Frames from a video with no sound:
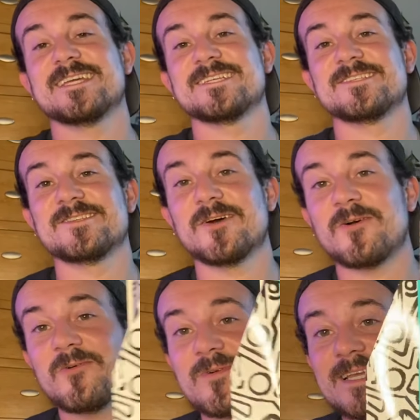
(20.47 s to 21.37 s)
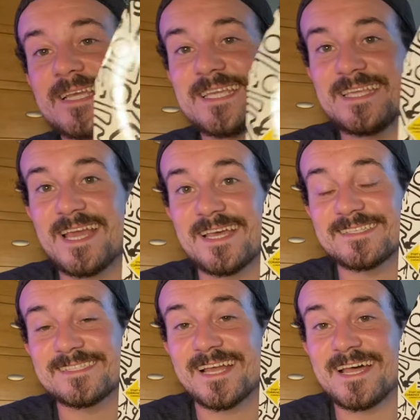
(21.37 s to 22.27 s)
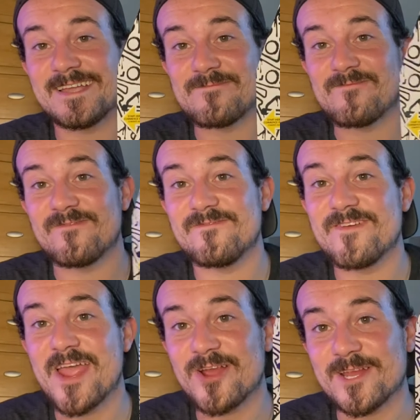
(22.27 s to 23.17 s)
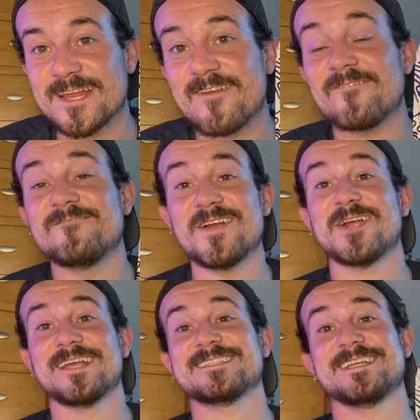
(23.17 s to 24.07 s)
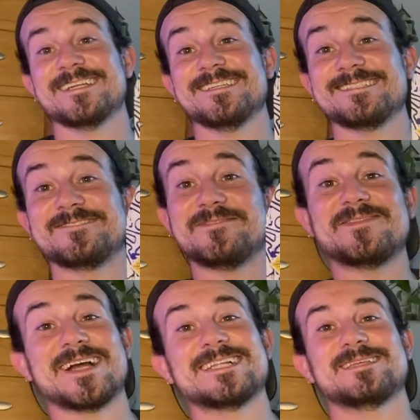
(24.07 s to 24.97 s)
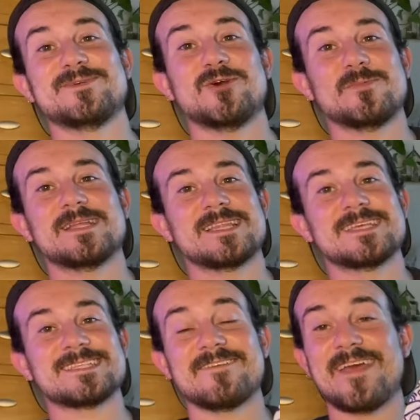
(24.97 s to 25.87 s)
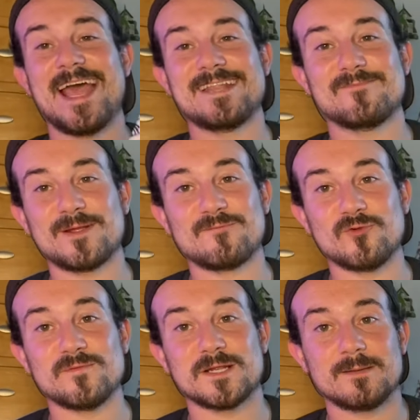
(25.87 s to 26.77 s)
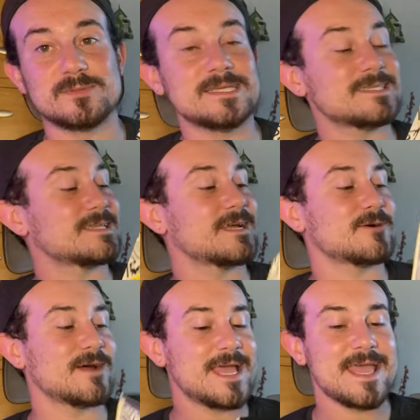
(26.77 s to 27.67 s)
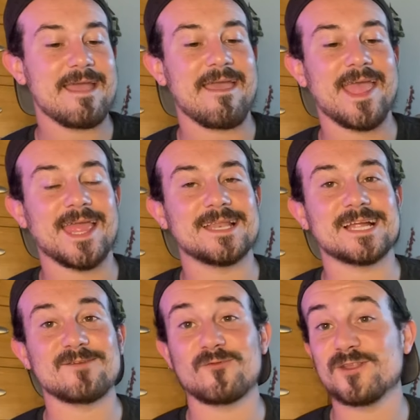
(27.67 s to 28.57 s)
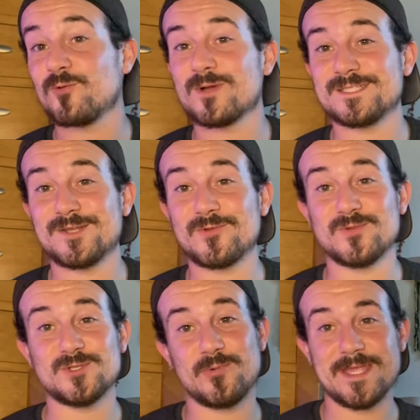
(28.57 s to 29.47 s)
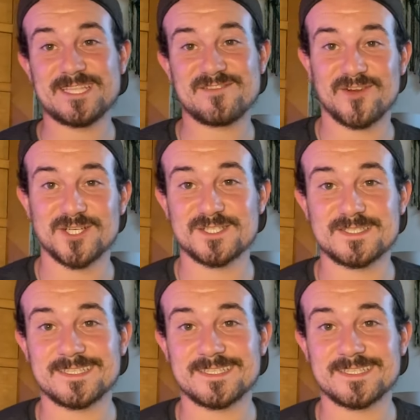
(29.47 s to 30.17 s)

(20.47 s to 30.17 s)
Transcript: So yes, I am very excited to finally be opening this. I've had it in my room for a couple days now, and I really wanted to get through the tweens first